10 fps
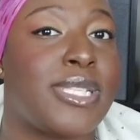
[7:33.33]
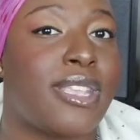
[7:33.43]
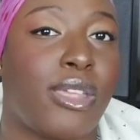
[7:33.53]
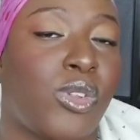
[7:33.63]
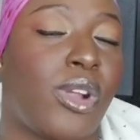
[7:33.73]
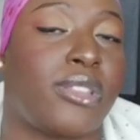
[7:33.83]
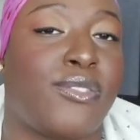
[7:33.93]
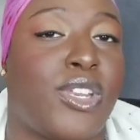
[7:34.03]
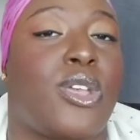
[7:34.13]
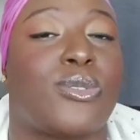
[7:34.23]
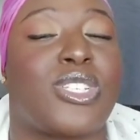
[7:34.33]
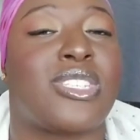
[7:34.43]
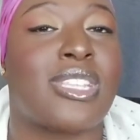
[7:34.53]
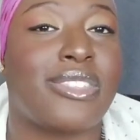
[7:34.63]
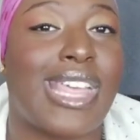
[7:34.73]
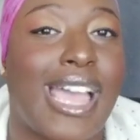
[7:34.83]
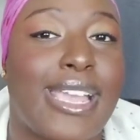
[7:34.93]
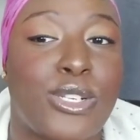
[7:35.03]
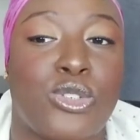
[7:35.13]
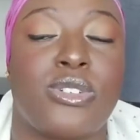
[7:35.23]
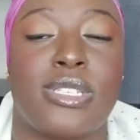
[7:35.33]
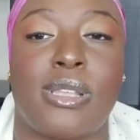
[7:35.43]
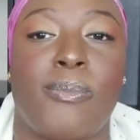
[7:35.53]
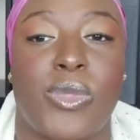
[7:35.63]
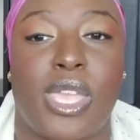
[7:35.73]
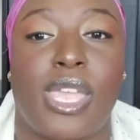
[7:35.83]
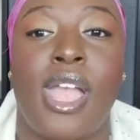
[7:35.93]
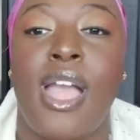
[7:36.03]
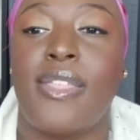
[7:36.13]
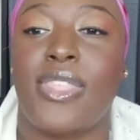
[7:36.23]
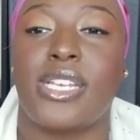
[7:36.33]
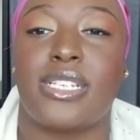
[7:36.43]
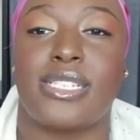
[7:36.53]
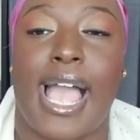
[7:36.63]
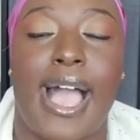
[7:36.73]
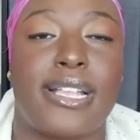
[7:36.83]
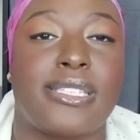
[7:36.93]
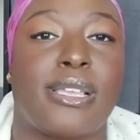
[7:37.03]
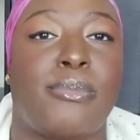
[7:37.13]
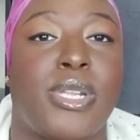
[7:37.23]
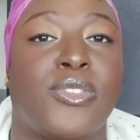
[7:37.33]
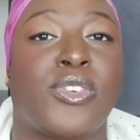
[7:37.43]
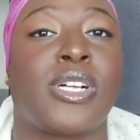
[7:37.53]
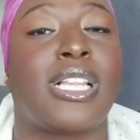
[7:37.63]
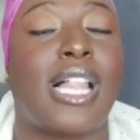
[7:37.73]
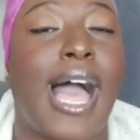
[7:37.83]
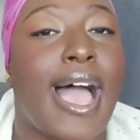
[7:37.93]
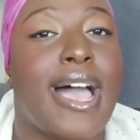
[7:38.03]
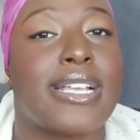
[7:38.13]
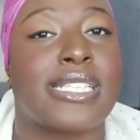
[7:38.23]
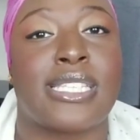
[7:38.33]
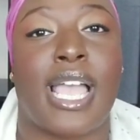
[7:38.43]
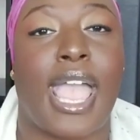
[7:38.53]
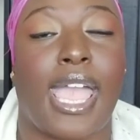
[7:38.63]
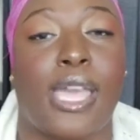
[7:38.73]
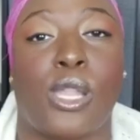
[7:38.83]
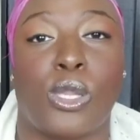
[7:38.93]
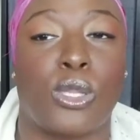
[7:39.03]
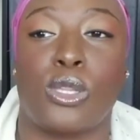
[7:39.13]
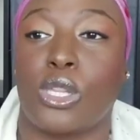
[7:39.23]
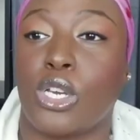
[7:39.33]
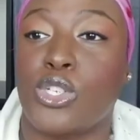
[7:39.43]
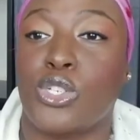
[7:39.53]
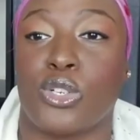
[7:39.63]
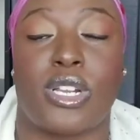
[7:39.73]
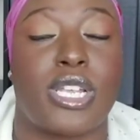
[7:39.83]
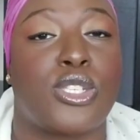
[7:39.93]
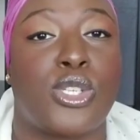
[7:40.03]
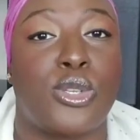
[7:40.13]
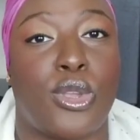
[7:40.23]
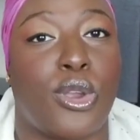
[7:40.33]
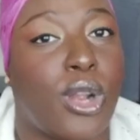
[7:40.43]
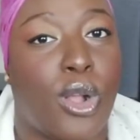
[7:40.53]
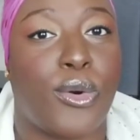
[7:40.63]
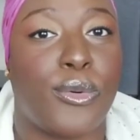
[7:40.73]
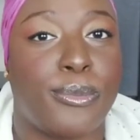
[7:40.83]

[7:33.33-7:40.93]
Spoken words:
been saying throughout the video, just that extra something that just adds a bit of class and luxury to your home.